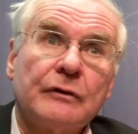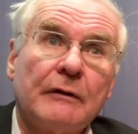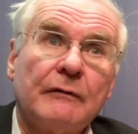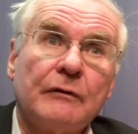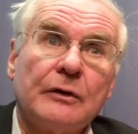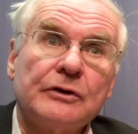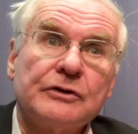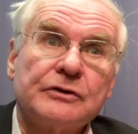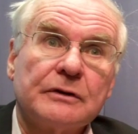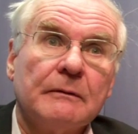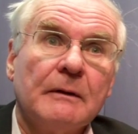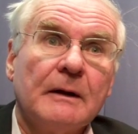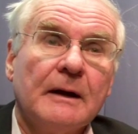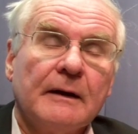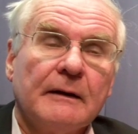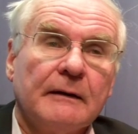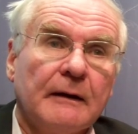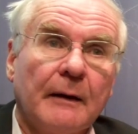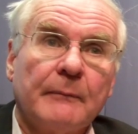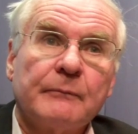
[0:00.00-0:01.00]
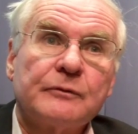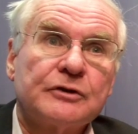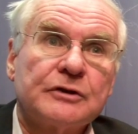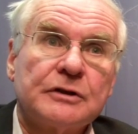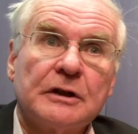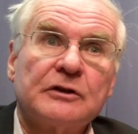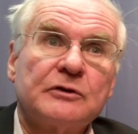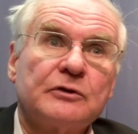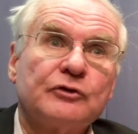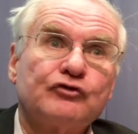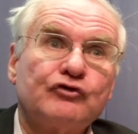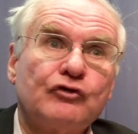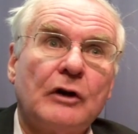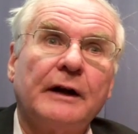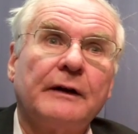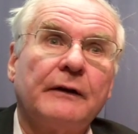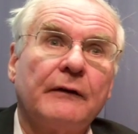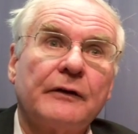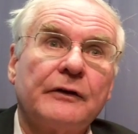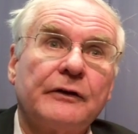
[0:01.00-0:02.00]
Revolution, church was
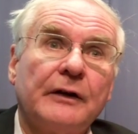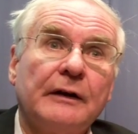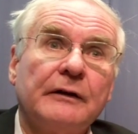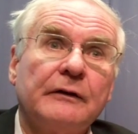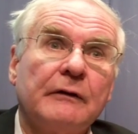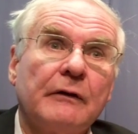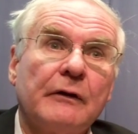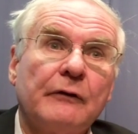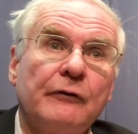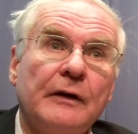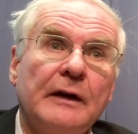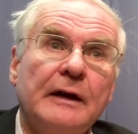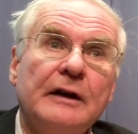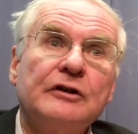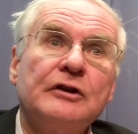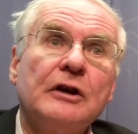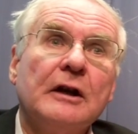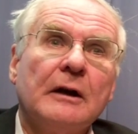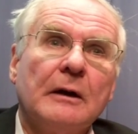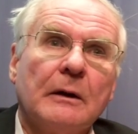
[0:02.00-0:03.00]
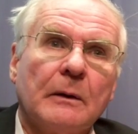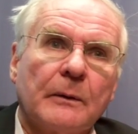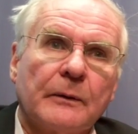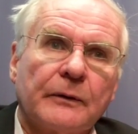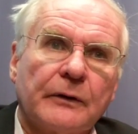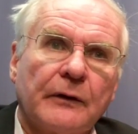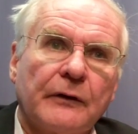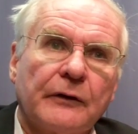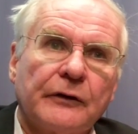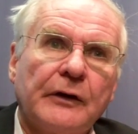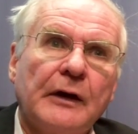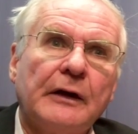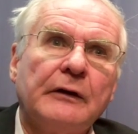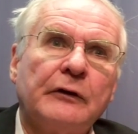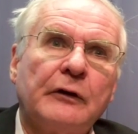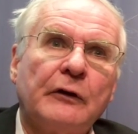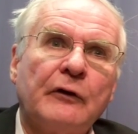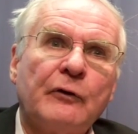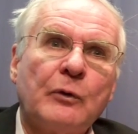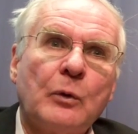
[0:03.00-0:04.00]
right at the centre of the village. It was at the
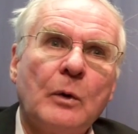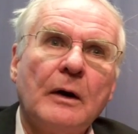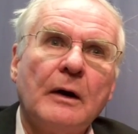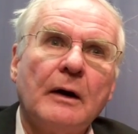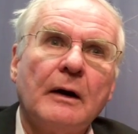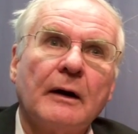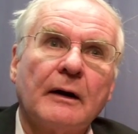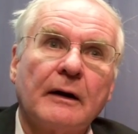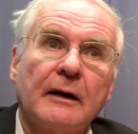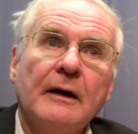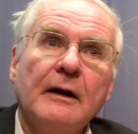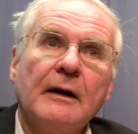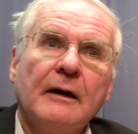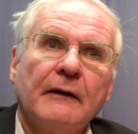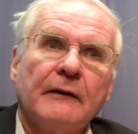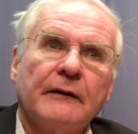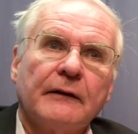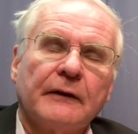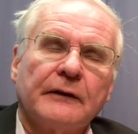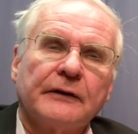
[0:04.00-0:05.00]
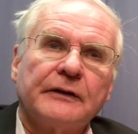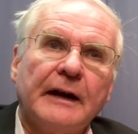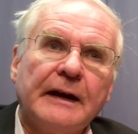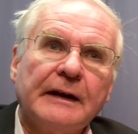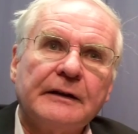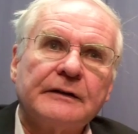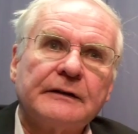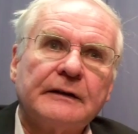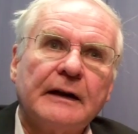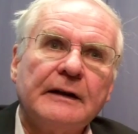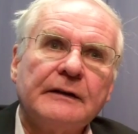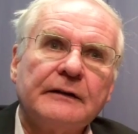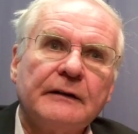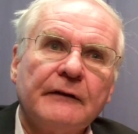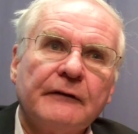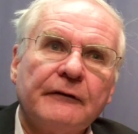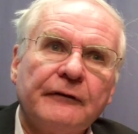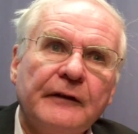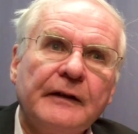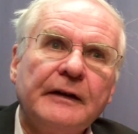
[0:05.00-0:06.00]
centre of work, the saints' days
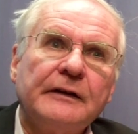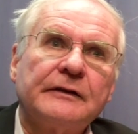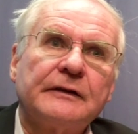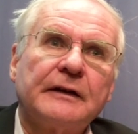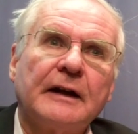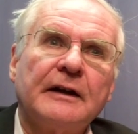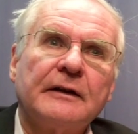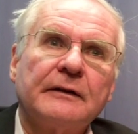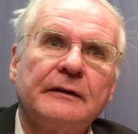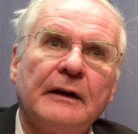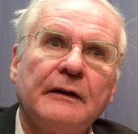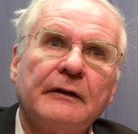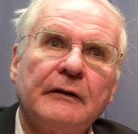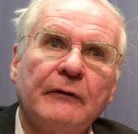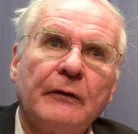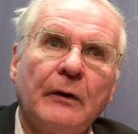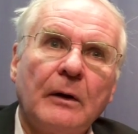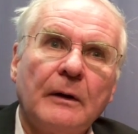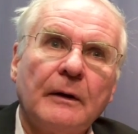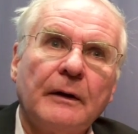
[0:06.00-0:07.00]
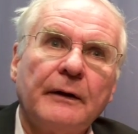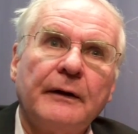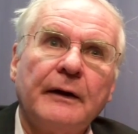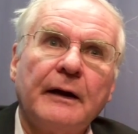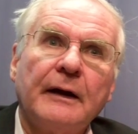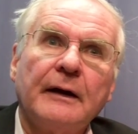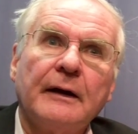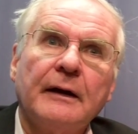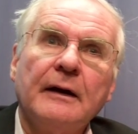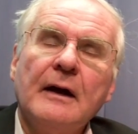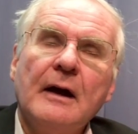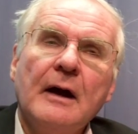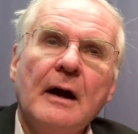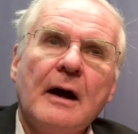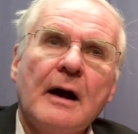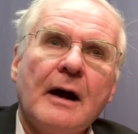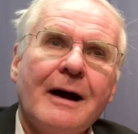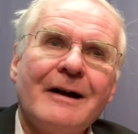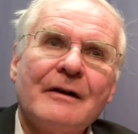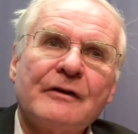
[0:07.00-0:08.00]
and the feast days, centre of holiday.
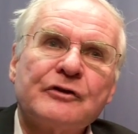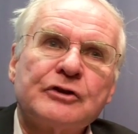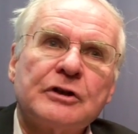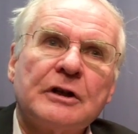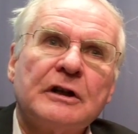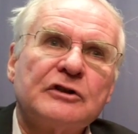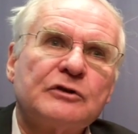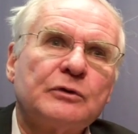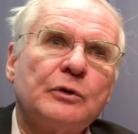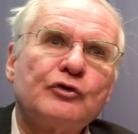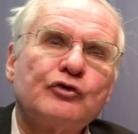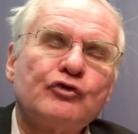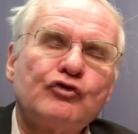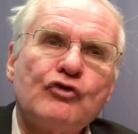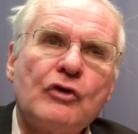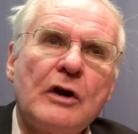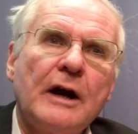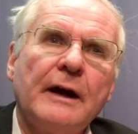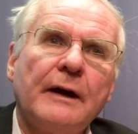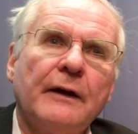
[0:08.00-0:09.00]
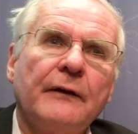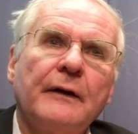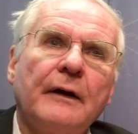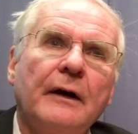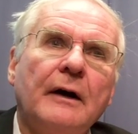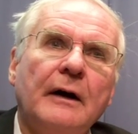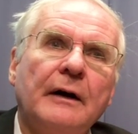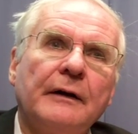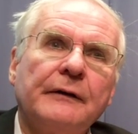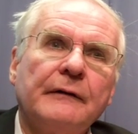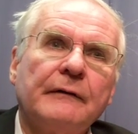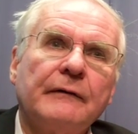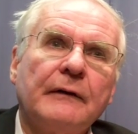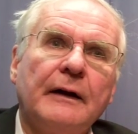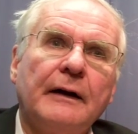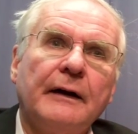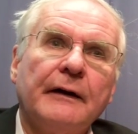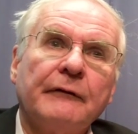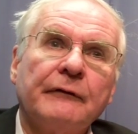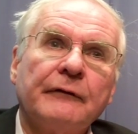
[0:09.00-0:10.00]
Church was right at the heart of
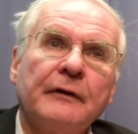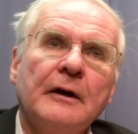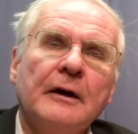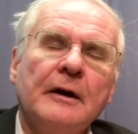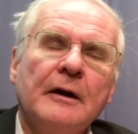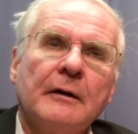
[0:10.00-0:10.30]
life.